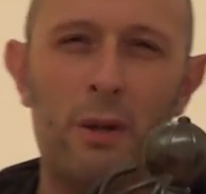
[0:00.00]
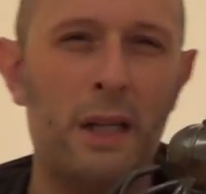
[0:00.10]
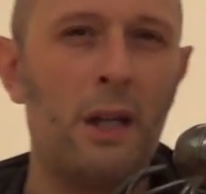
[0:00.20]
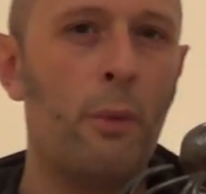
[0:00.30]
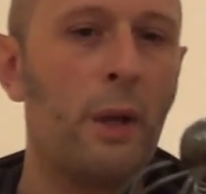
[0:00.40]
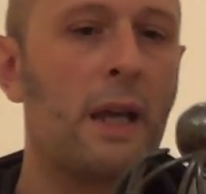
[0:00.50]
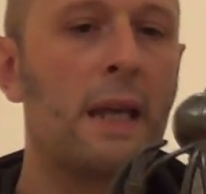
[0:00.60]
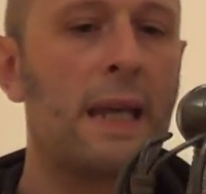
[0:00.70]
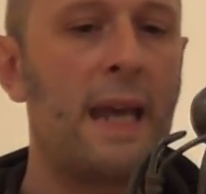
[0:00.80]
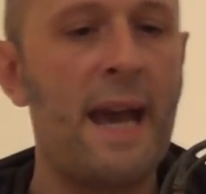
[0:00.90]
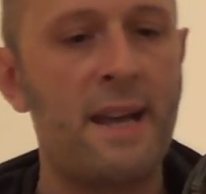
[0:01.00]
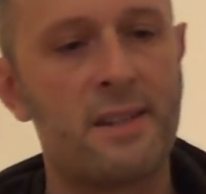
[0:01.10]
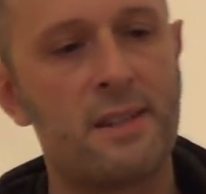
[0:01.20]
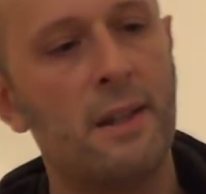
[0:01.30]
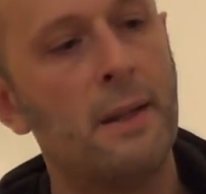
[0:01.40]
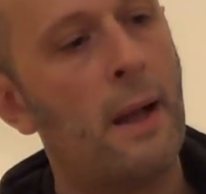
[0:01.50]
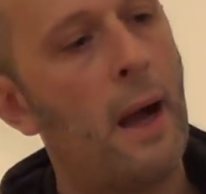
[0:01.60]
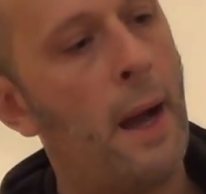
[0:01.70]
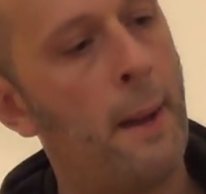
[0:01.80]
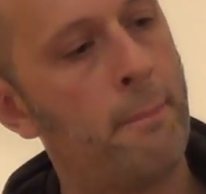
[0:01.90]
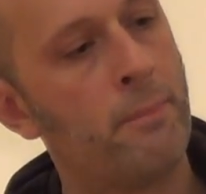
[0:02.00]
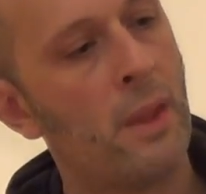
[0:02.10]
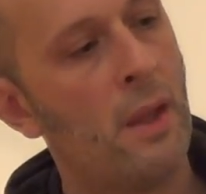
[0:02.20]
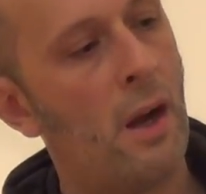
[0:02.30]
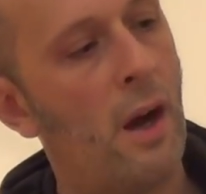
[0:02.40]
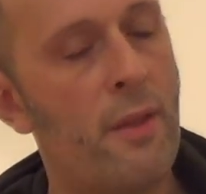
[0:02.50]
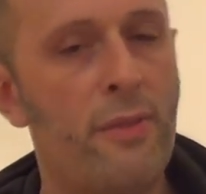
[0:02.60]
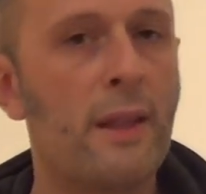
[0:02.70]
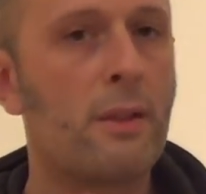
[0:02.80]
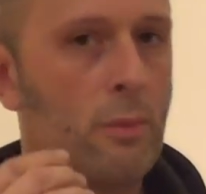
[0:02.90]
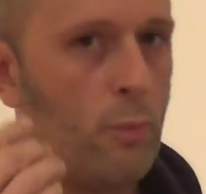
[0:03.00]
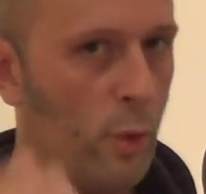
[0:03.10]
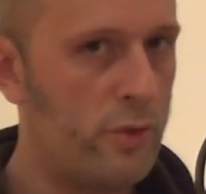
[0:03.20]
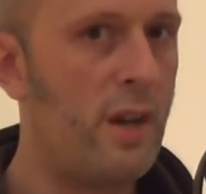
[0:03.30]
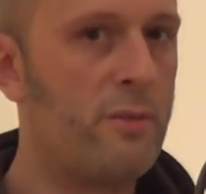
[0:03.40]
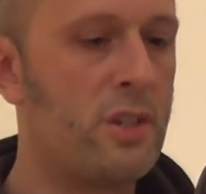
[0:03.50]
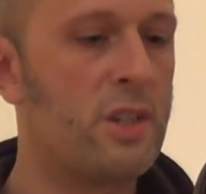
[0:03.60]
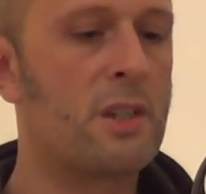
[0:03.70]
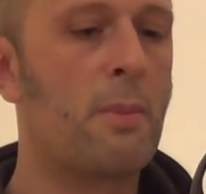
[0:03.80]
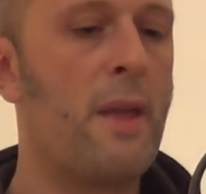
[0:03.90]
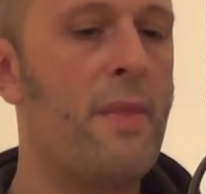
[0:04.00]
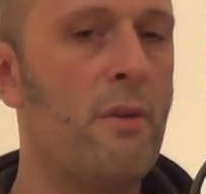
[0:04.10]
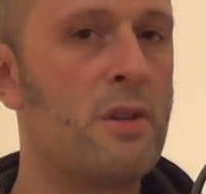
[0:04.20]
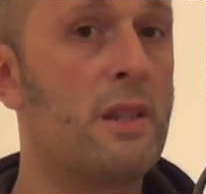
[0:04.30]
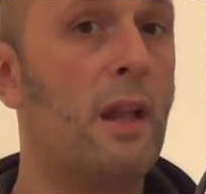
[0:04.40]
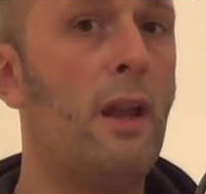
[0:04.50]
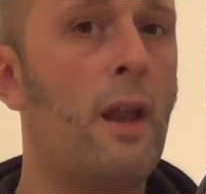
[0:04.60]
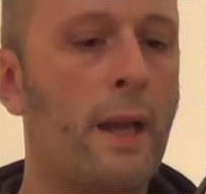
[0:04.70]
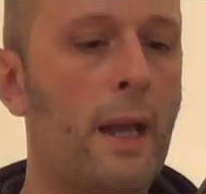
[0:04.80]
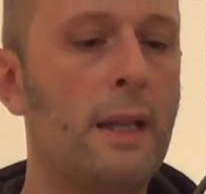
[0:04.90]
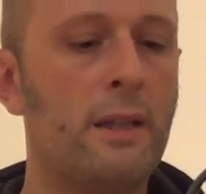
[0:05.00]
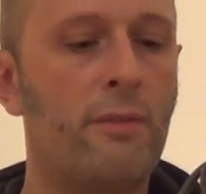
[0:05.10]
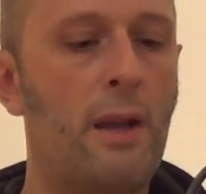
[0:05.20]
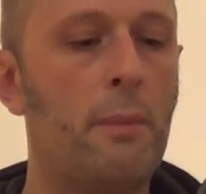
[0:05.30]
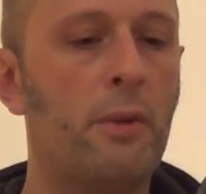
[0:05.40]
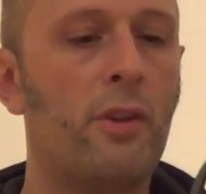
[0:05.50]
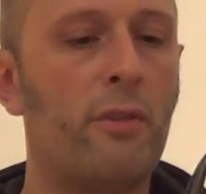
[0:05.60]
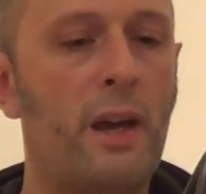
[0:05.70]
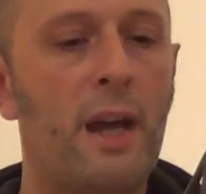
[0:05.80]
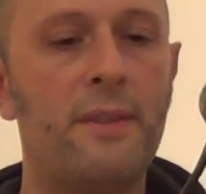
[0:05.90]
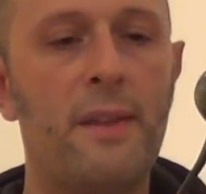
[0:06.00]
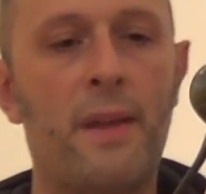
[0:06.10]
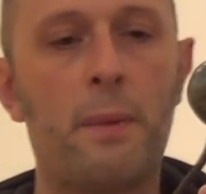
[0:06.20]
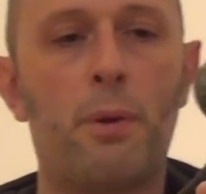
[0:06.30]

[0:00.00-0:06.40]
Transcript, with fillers: really know, we can guess. Um, I think what I've just explained there is the likely development of it, and then they